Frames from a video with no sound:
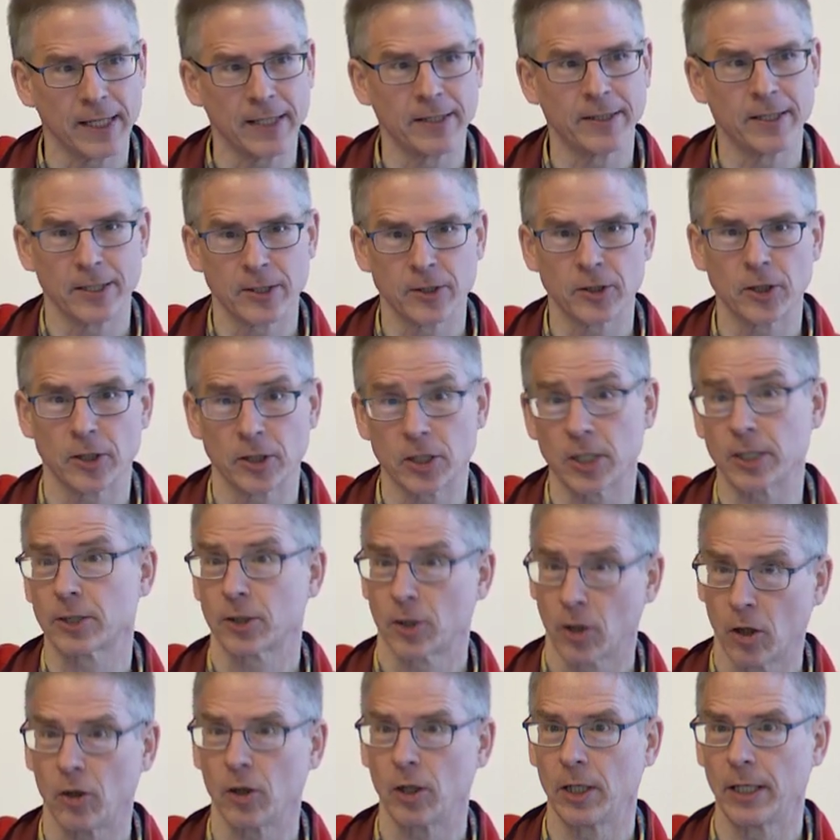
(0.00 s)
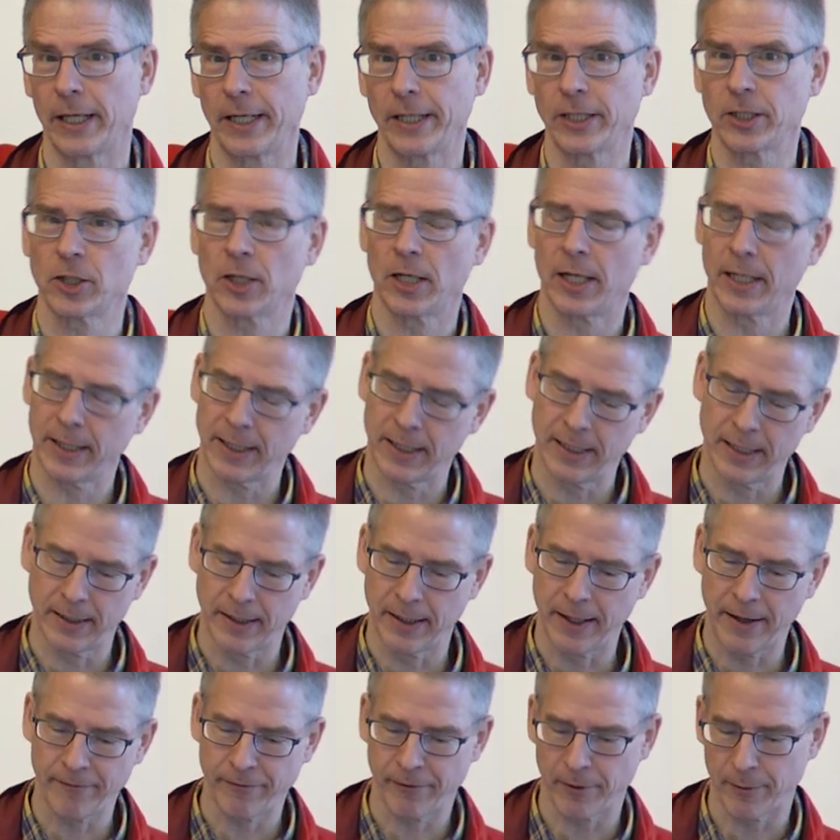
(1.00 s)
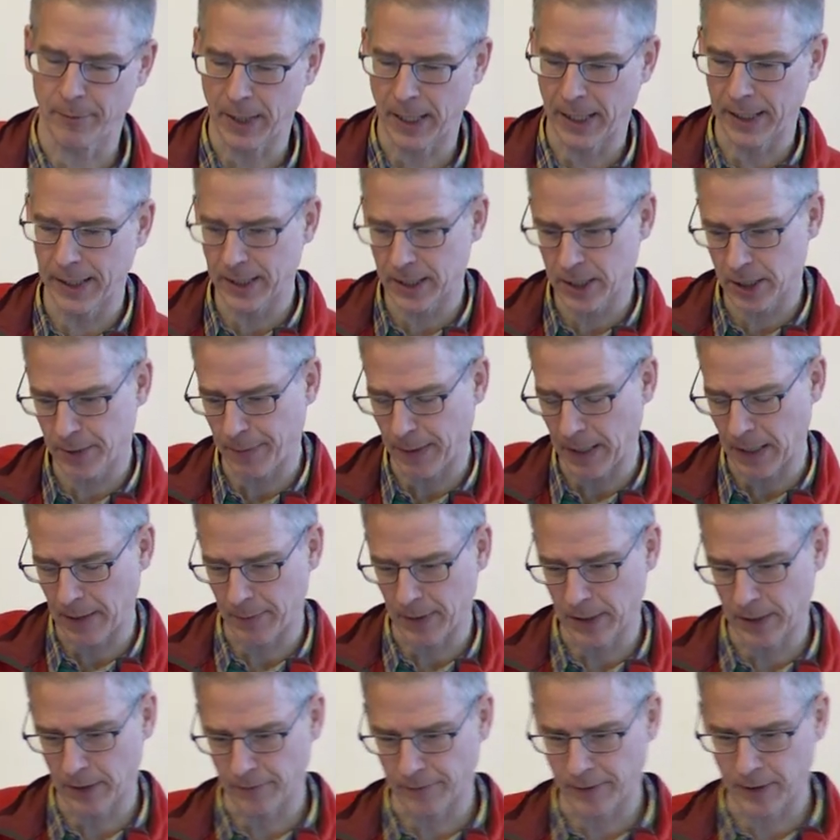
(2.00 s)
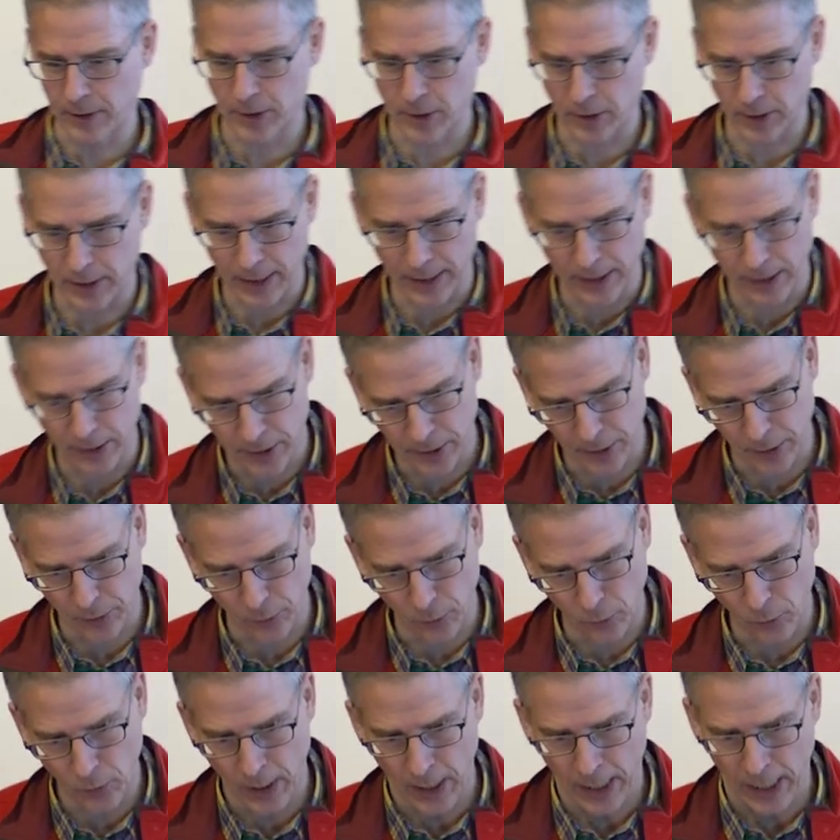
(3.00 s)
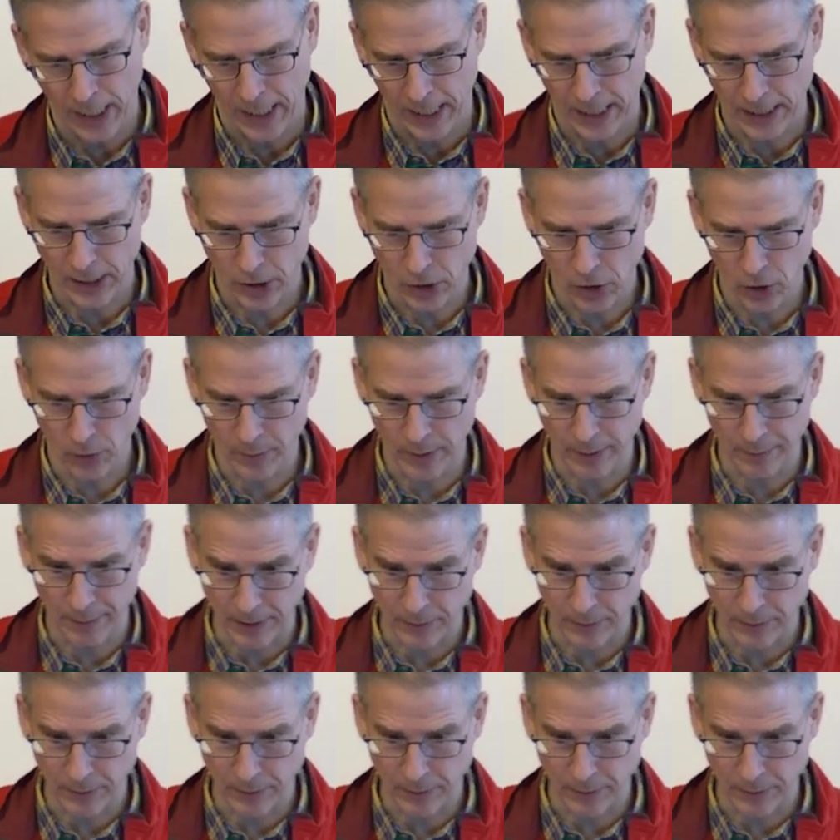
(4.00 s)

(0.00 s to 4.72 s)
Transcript: It's not just correlation like in an fMRI experiment of the sort I used to do in human,